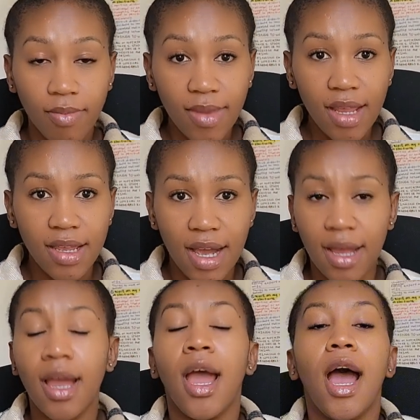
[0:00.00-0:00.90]

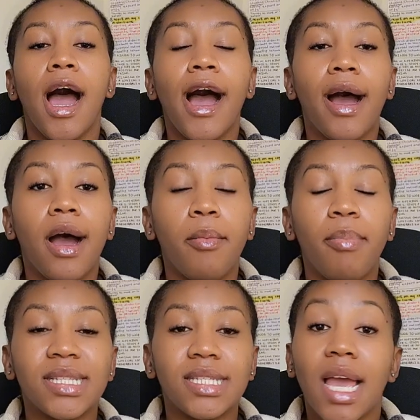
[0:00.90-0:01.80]

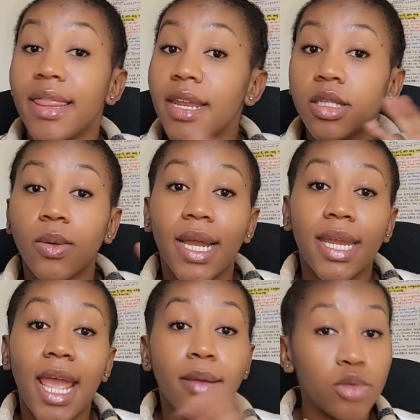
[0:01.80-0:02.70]
that is what
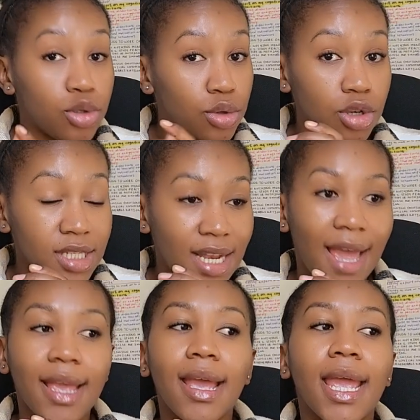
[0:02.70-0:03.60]
M2 looks
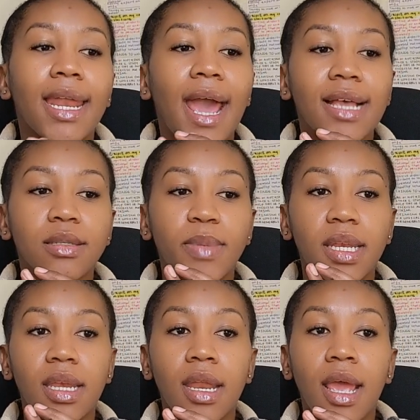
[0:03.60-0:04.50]
like. It has
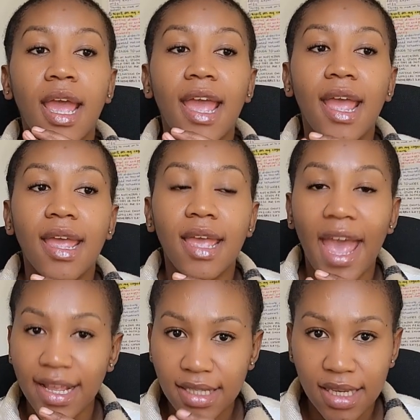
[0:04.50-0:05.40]
been a
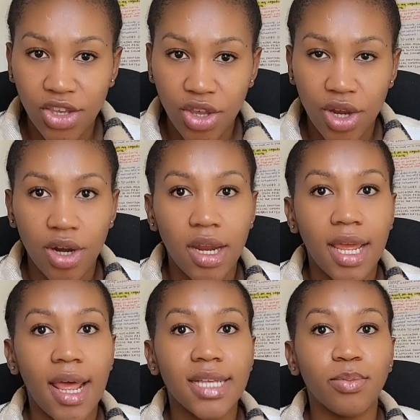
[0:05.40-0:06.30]
hectic year. It
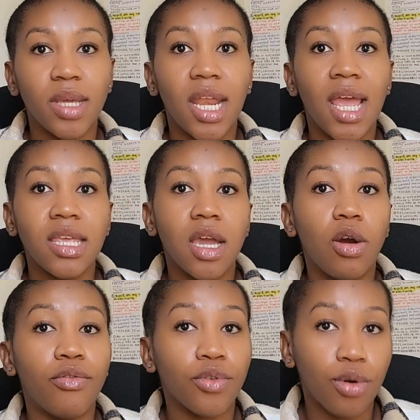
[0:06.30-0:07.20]
has been a year
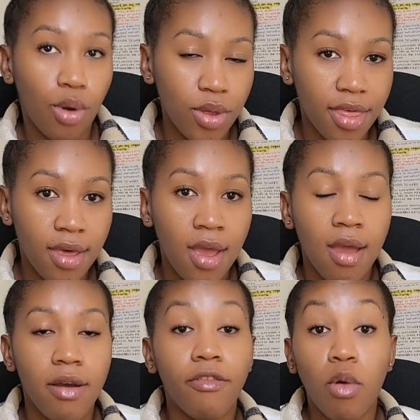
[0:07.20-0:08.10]
of growth
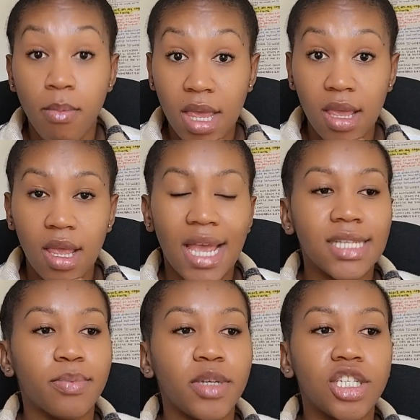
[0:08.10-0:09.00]
for me,
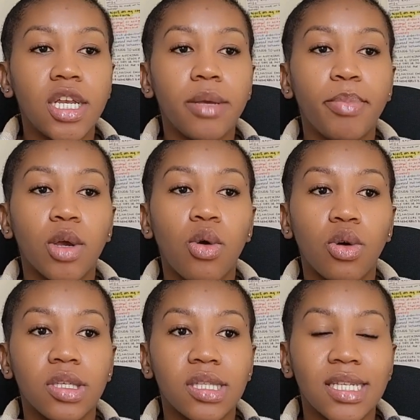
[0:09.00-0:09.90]
especially
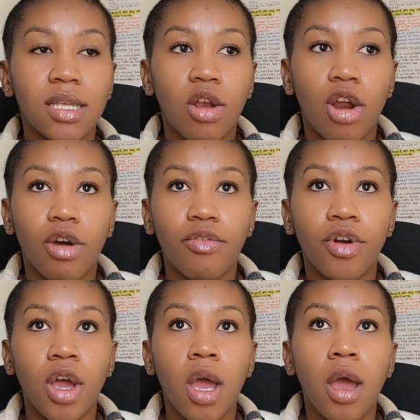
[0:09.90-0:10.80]
because there's a lot of
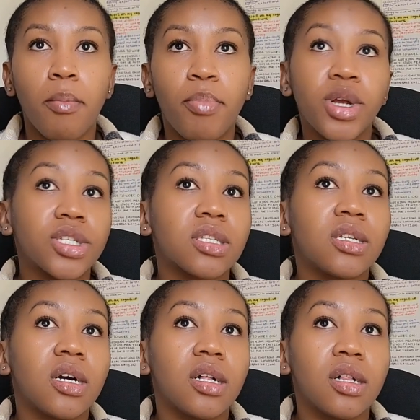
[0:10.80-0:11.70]

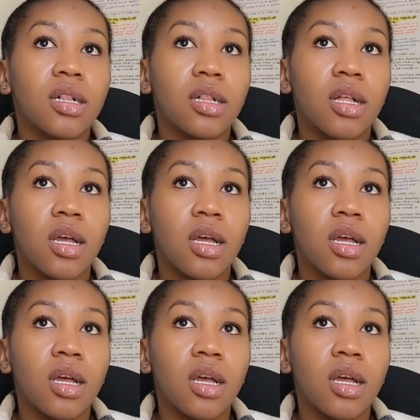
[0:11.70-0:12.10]
personal